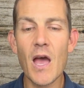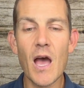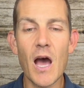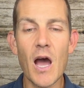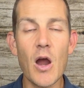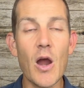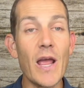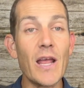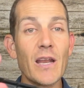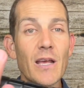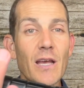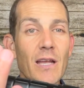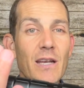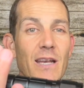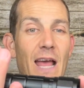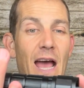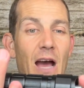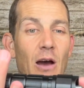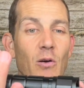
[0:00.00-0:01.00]
All right,
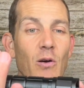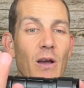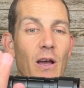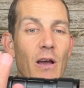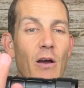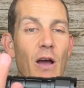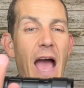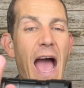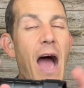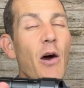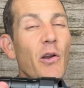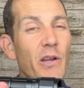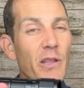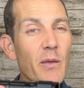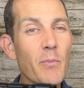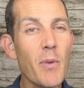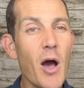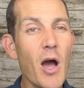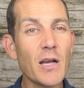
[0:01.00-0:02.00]
now out of
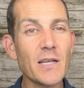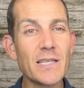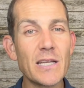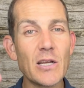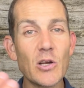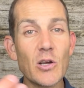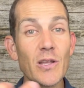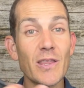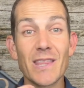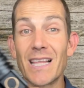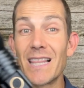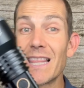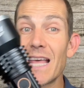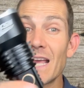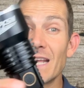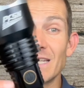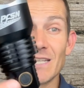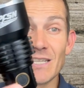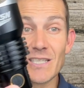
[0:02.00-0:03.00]
the box here, the
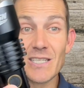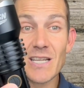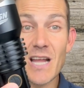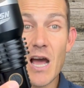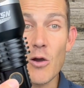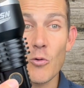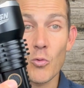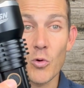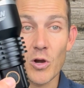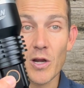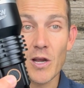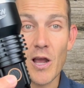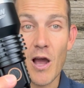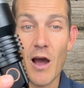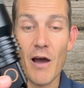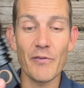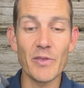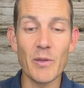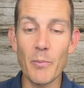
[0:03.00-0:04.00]
light does not work
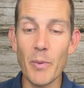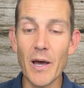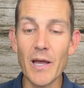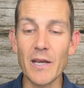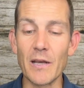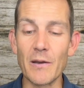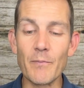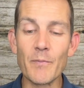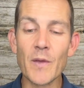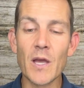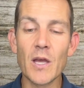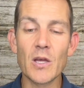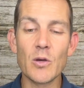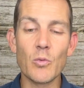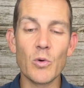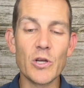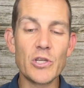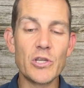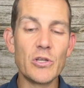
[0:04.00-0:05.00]
off the button.
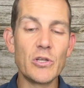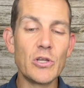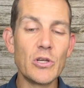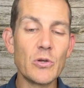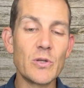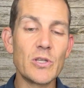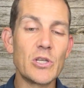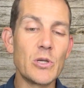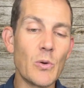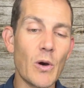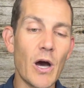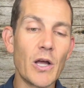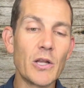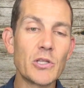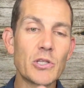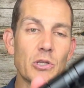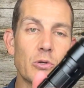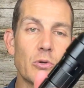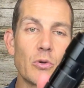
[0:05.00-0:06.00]
What you do is you
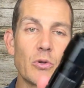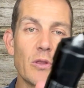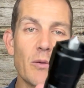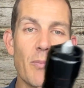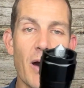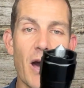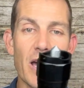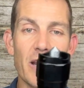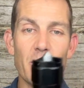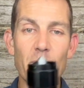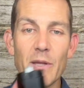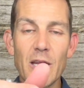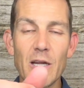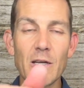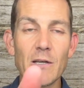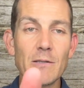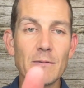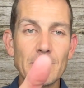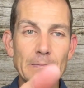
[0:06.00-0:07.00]
unscrew the bottom
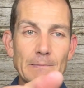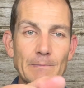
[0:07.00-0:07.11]
here.